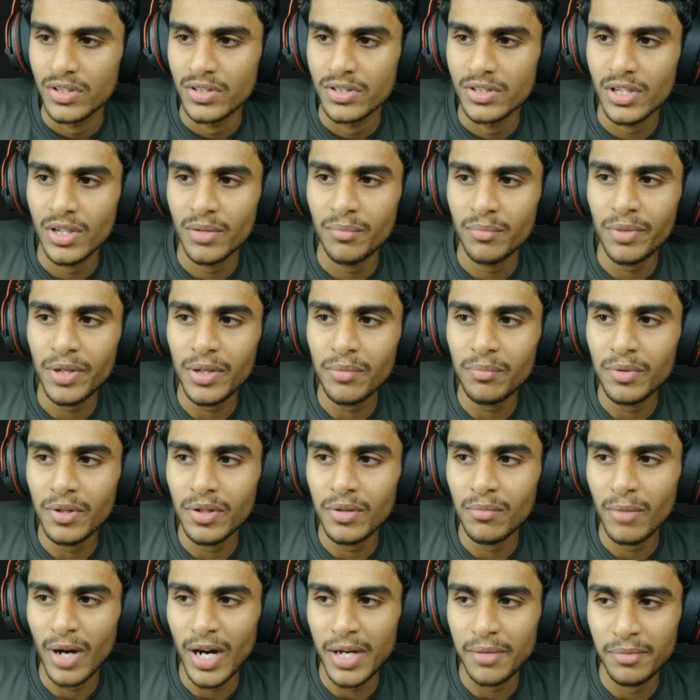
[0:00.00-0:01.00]
Some
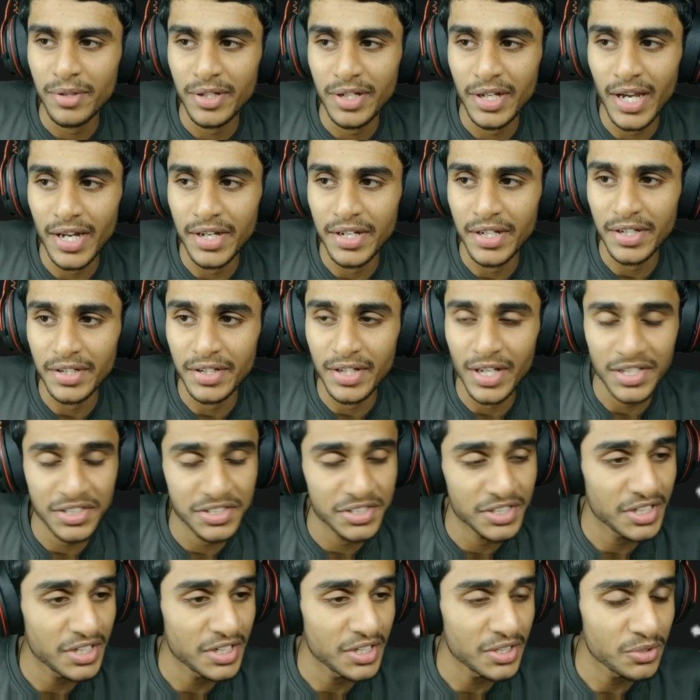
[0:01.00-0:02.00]
people might be getting
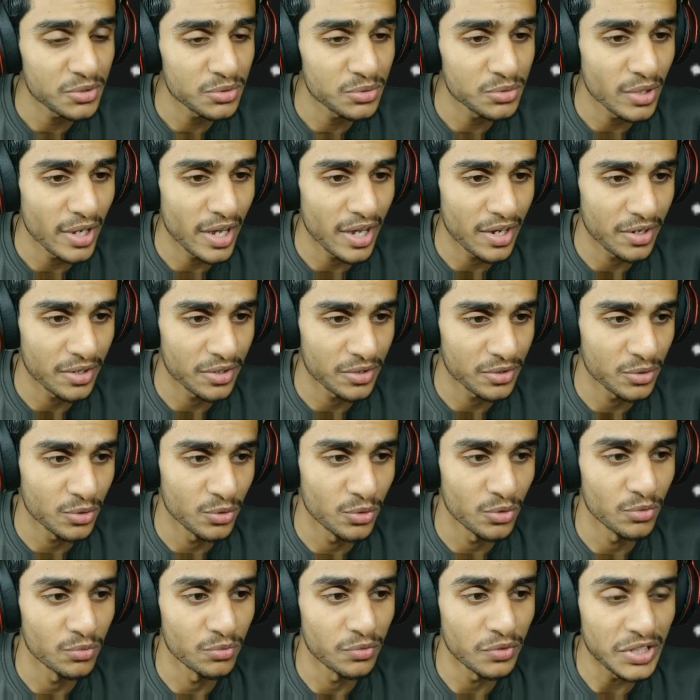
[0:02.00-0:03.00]
Destiny 2 error
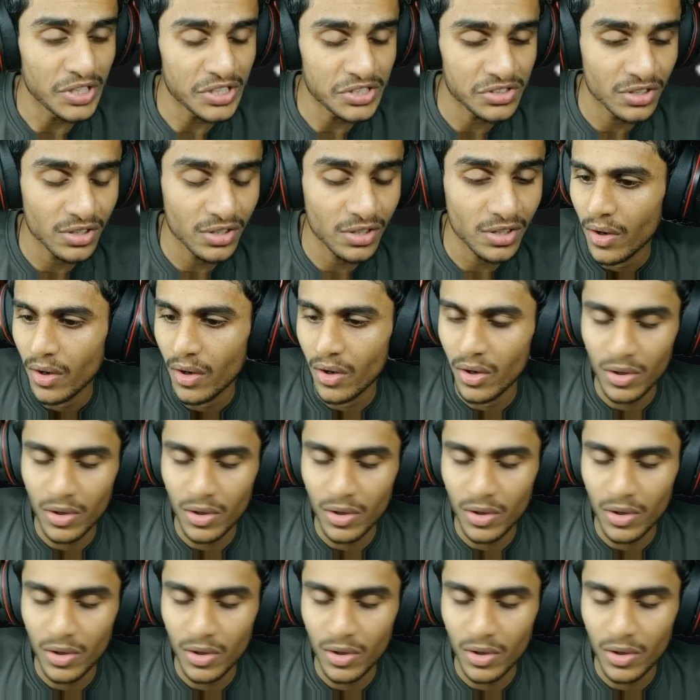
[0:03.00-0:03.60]
code weasel,